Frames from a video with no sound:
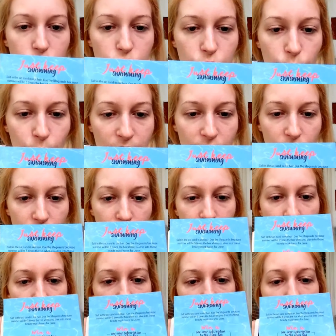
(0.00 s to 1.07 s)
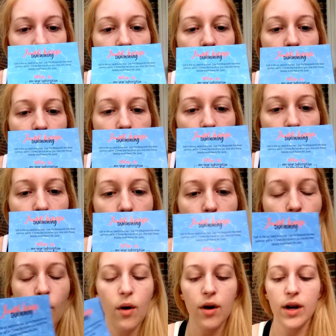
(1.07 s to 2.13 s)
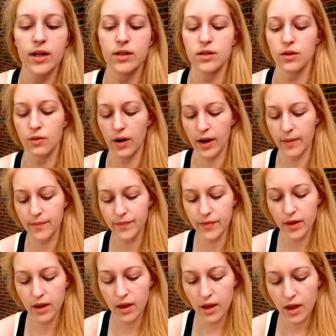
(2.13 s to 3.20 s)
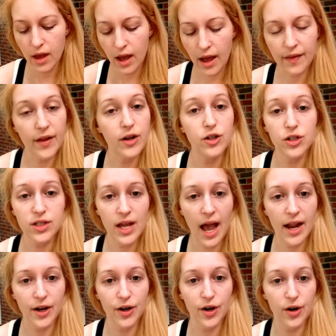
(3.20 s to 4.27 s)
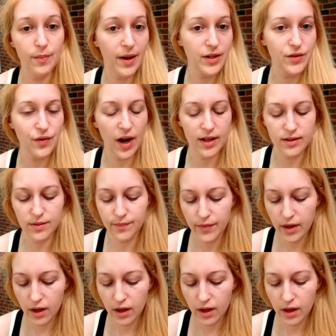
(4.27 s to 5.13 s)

Twitter, or Instagram, and then you just tag your best friends.